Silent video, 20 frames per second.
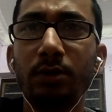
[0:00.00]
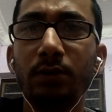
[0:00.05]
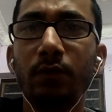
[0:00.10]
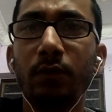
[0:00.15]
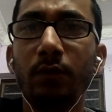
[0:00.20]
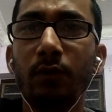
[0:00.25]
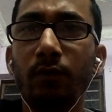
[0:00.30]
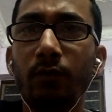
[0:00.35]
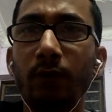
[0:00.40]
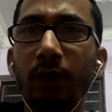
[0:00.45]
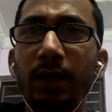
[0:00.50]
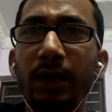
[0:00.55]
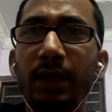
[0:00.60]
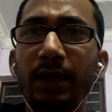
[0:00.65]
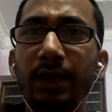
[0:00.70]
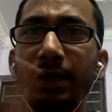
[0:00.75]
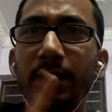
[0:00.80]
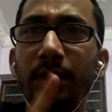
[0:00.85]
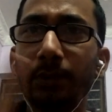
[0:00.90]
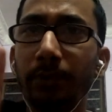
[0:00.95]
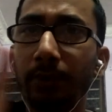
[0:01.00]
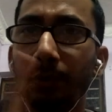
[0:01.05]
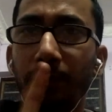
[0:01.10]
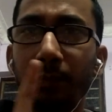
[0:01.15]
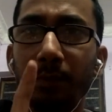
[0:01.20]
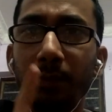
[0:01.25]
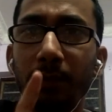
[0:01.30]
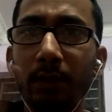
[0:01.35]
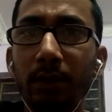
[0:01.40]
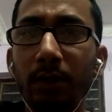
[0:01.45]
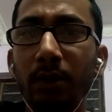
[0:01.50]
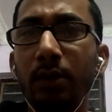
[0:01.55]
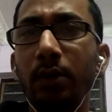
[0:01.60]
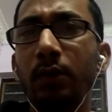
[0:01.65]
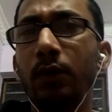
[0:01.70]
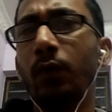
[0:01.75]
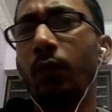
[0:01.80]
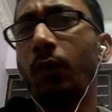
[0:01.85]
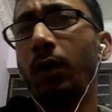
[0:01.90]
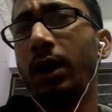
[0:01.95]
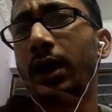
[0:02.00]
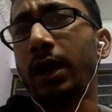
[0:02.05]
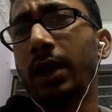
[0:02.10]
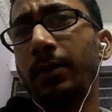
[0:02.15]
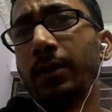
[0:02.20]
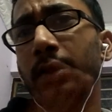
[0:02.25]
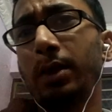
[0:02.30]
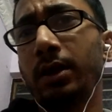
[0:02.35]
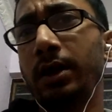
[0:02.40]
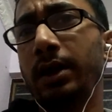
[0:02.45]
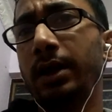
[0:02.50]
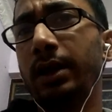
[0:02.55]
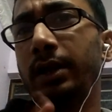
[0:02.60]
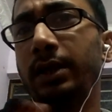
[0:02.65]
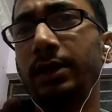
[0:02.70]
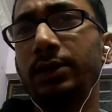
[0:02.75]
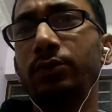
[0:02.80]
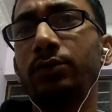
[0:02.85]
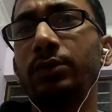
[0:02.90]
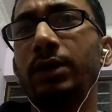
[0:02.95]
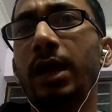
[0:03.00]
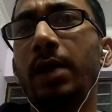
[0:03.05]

For 1 year, whatever current issues